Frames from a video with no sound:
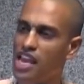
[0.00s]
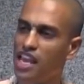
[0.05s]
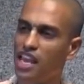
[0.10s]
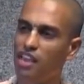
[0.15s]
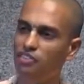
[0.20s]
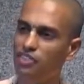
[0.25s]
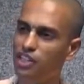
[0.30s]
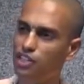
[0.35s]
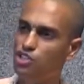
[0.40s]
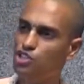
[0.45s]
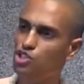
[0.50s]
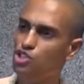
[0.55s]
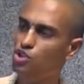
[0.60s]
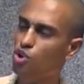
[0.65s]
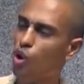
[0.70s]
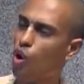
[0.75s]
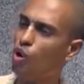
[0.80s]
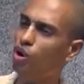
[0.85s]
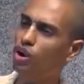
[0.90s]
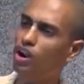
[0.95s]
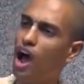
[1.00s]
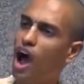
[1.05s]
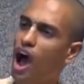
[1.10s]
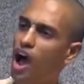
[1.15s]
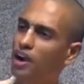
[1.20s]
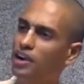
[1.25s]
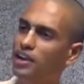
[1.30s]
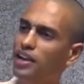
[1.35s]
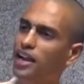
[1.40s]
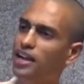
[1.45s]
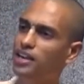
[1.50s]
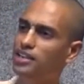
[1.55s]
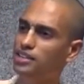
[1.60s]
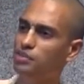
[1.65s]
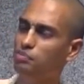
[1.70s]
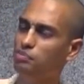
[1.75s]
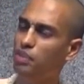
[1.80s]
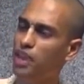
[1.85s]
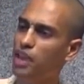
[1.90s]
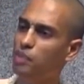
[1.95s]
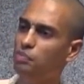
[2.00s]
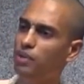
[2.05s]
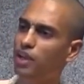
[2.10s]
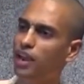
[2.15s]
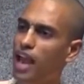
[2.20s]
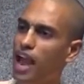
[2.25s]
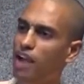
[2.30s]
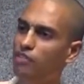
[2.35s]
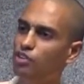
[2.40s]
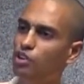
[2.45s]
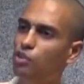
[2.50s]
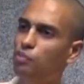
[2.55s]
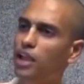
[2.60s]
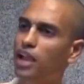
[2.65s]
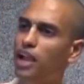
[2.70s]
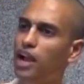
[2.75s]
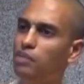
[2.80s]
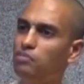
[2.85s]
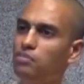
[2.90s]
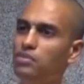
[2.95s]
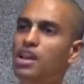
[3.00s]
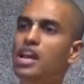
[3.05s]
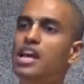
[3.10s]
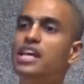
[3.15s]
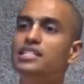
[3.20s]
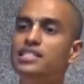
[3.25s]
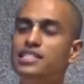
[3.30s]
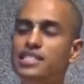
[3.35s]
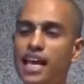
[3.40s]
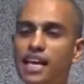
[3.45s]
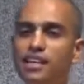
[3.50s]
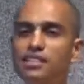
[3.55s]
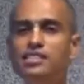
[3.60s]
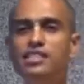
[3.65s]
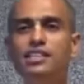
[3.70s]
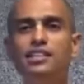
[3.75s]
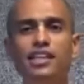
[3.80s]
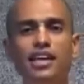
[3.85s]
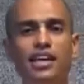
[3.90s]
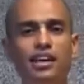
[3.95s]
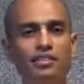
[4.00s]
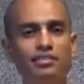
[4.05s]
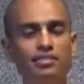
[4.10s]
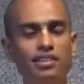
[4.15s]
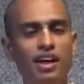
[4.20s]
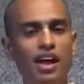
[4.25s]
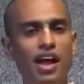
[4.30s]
If the stone-hearted people have to become sensitive,